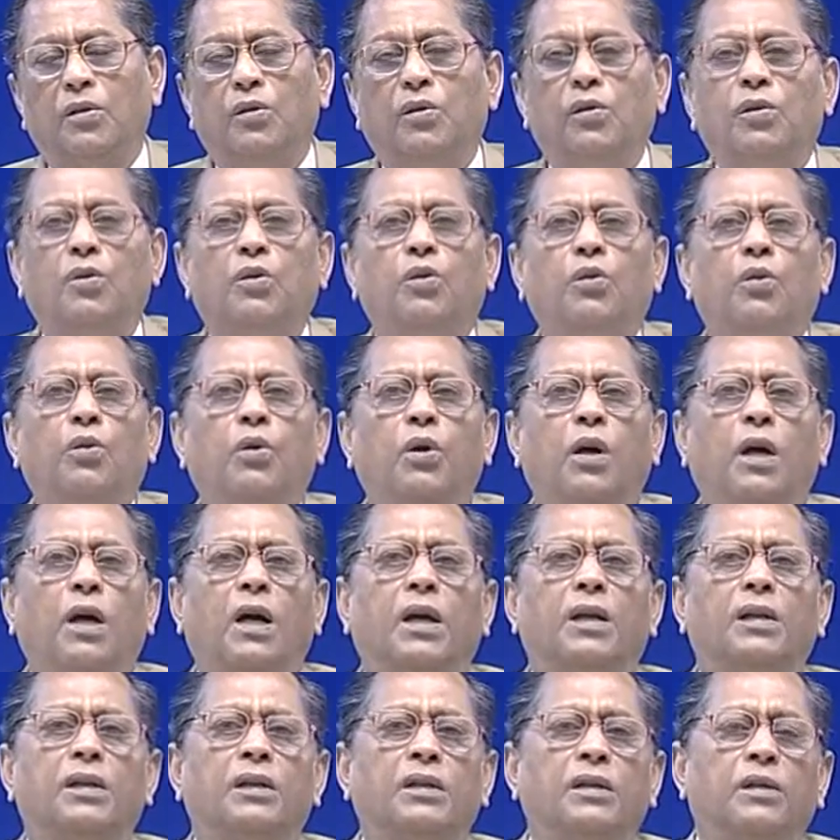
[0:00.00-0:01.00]
Who
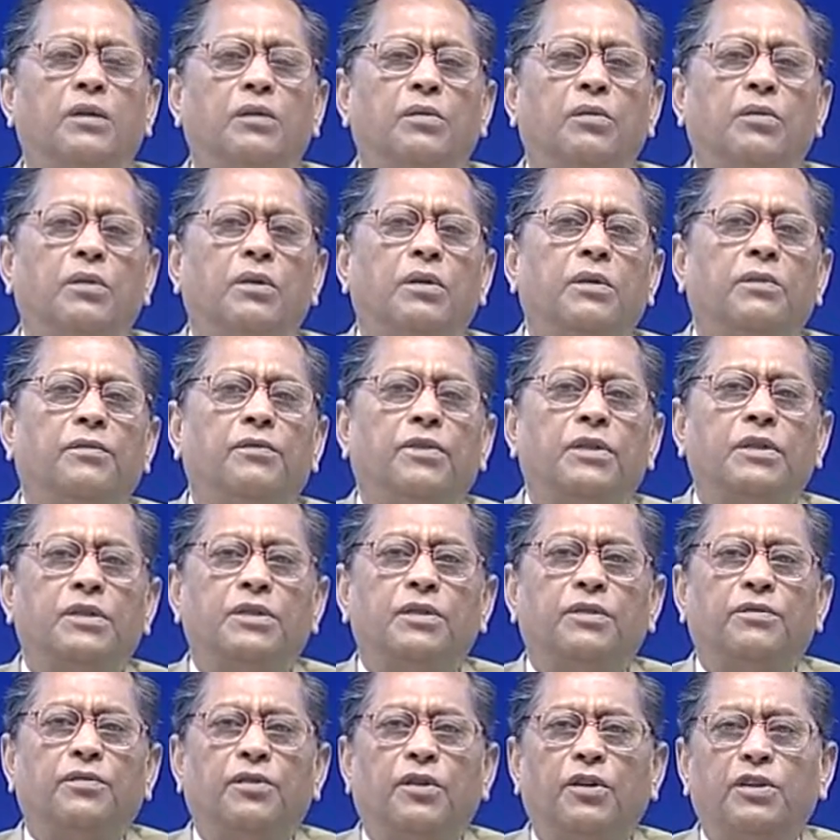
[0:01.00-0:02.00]
are first
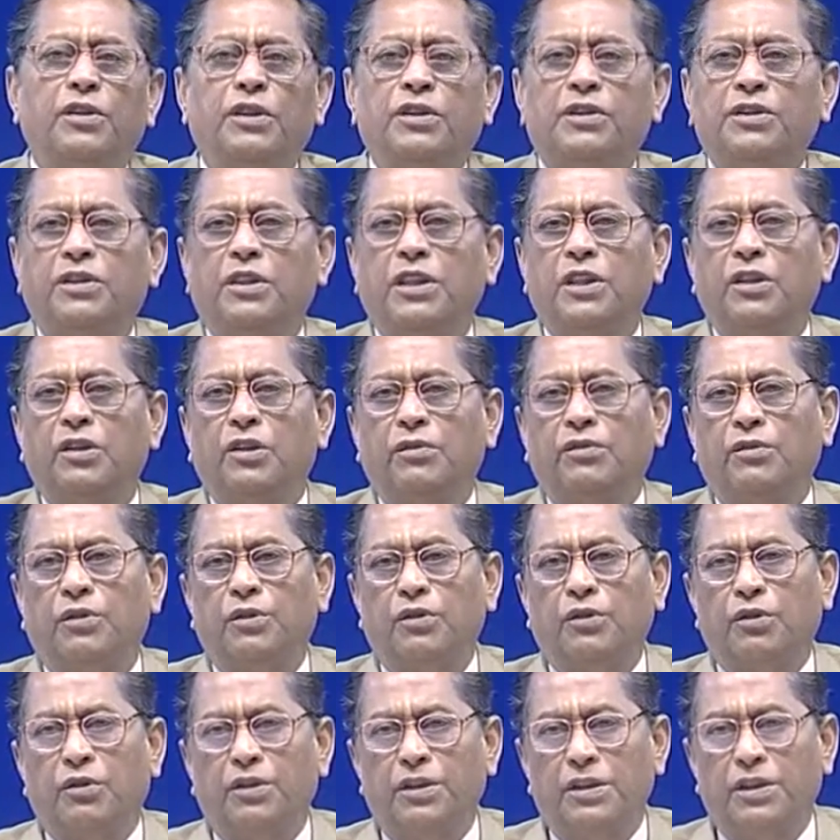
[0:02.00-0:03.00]
of all the chain of
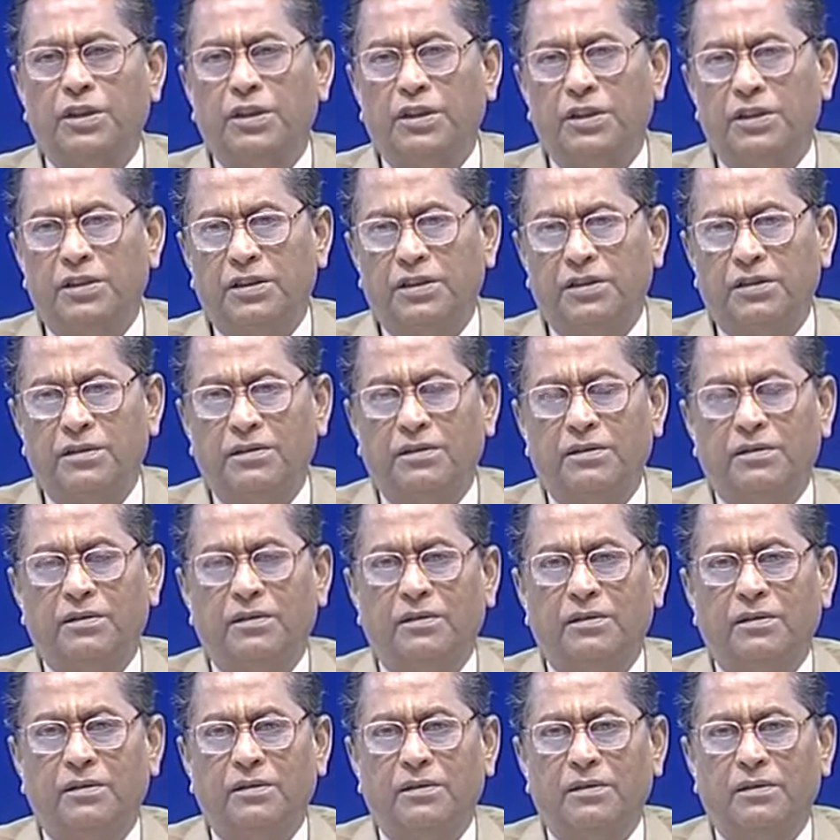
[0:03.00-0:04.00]
authorities,
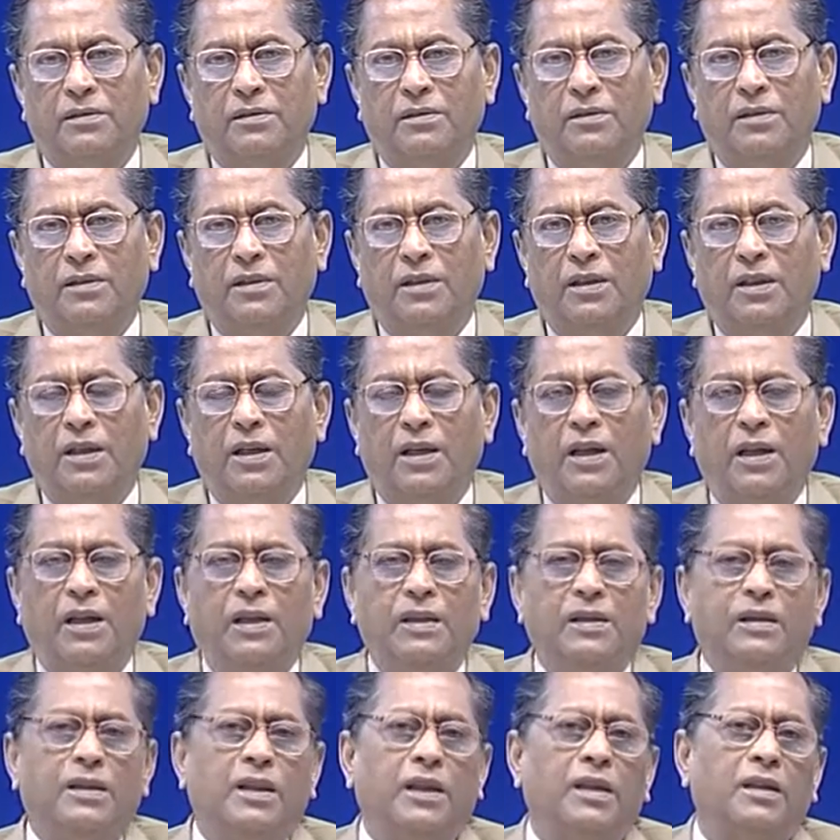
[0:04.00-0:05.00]

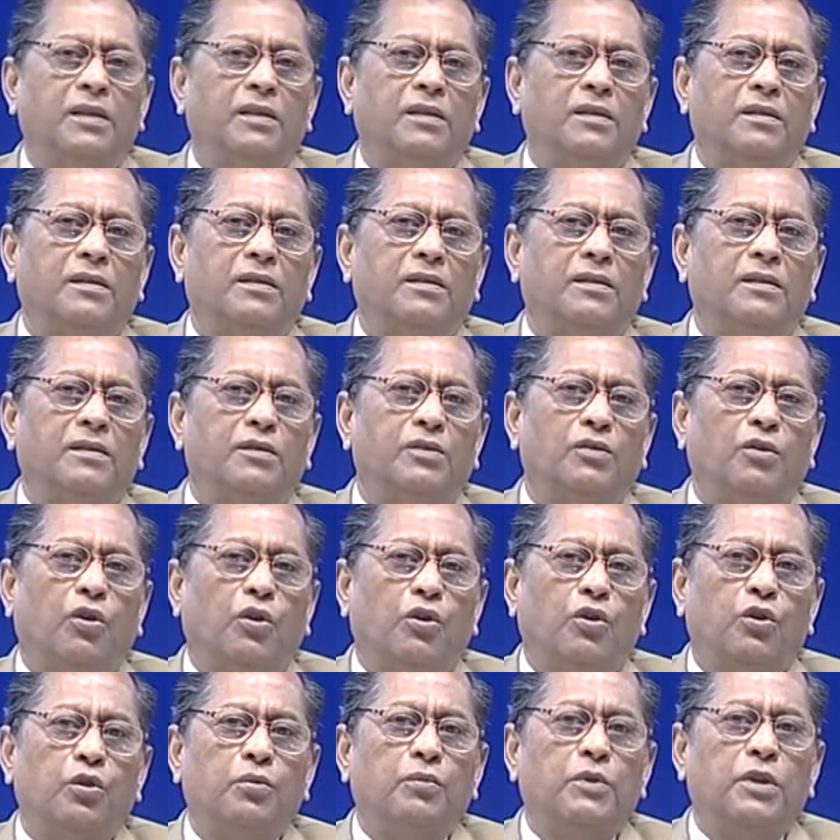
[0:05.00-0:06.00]
then
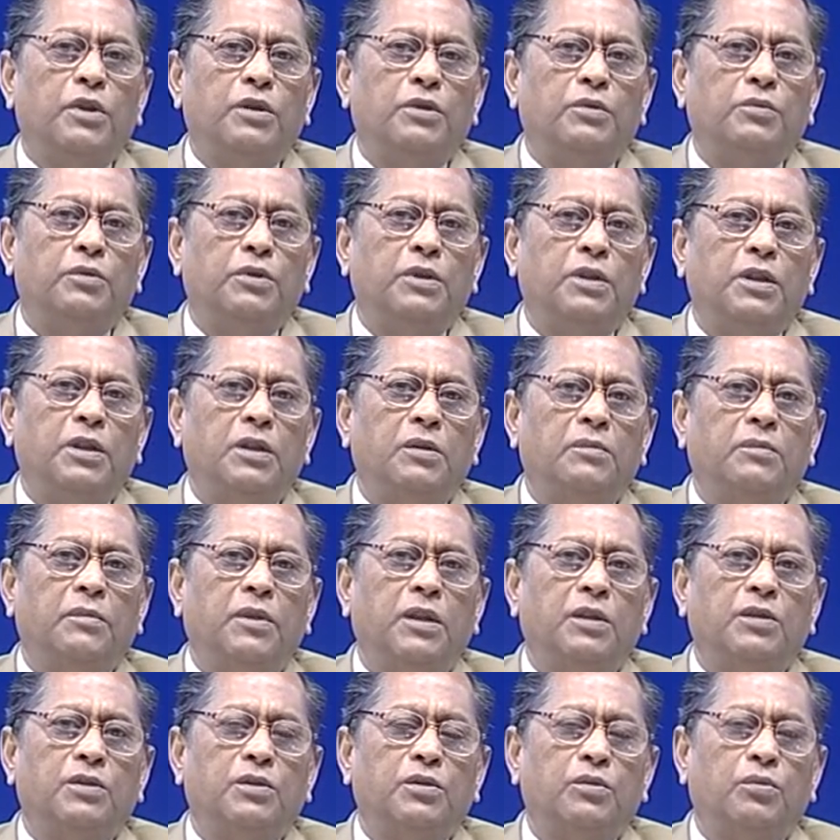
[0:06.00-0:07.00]
documents with them
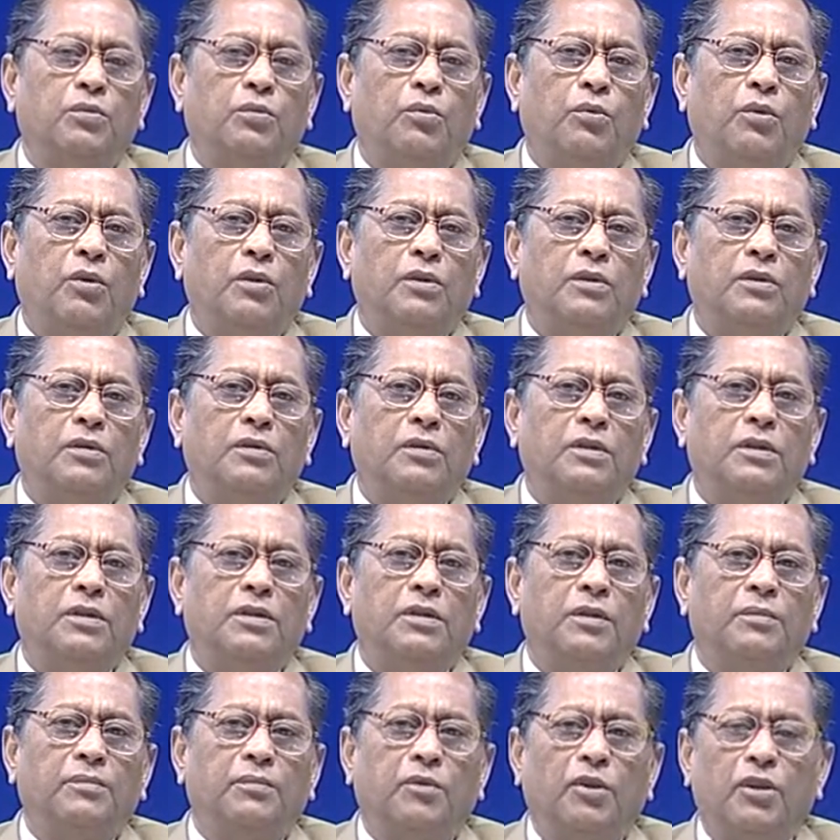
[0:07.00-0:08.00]
as to what is
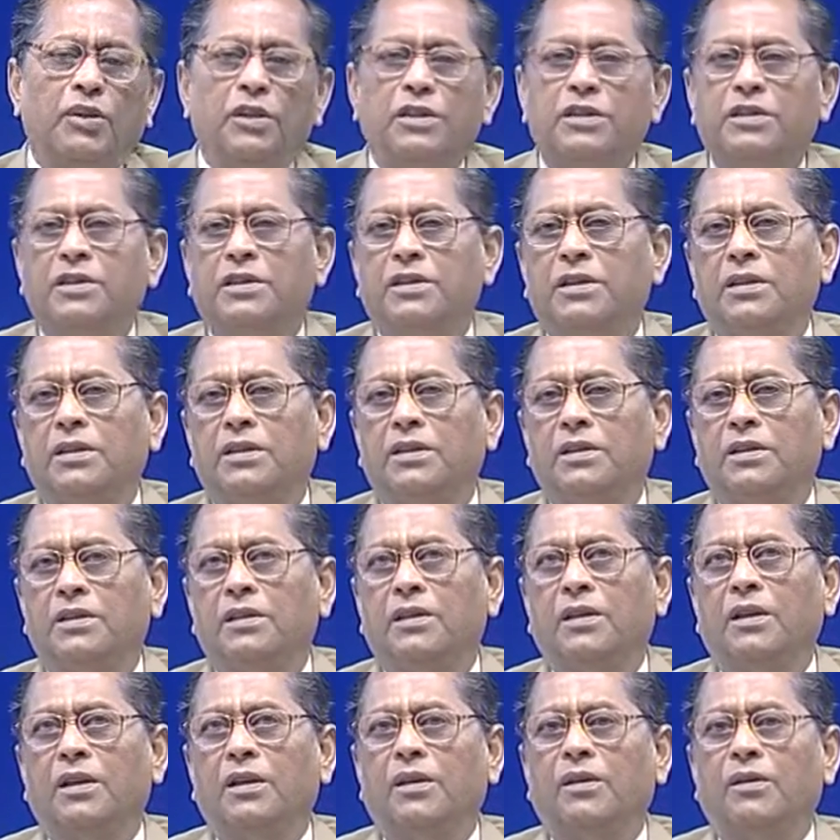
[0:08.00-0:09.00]
the policy,
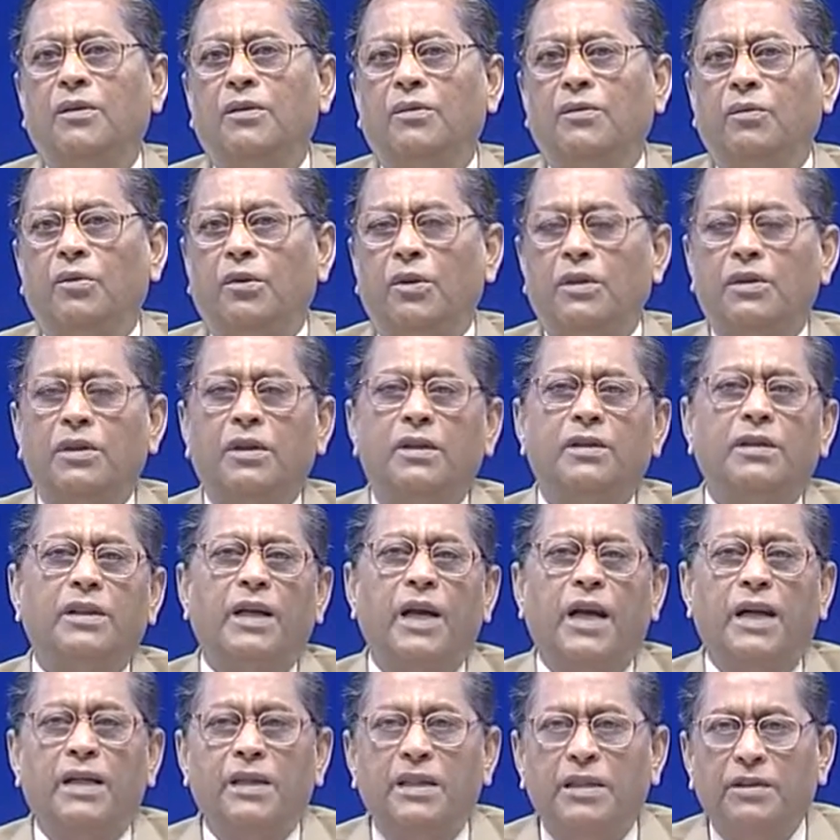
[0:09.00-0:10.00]
what are the
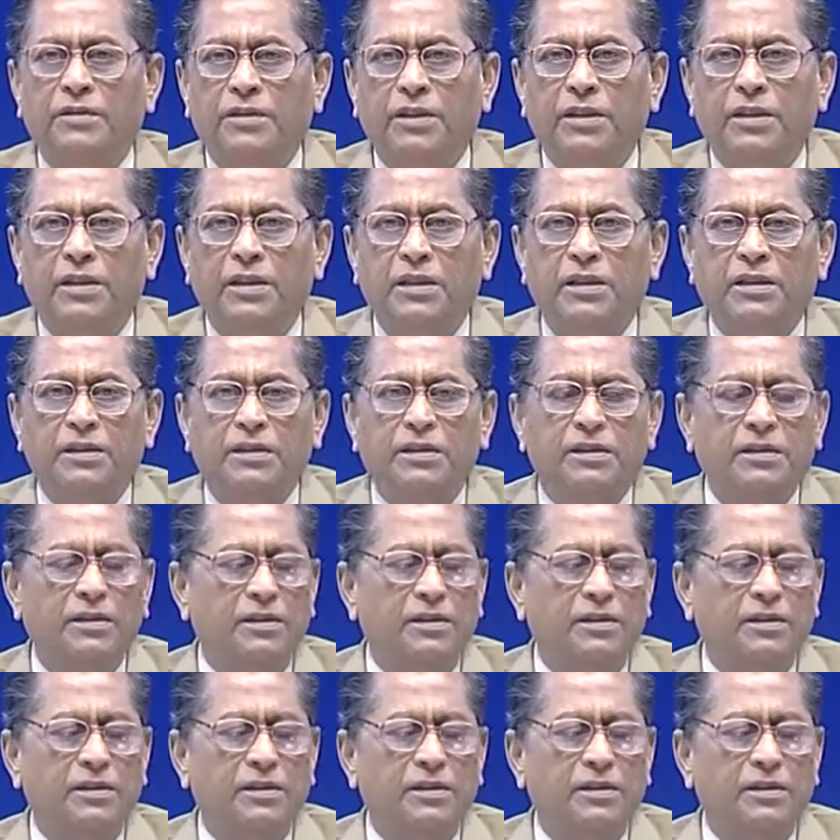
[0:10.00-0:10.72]
activities,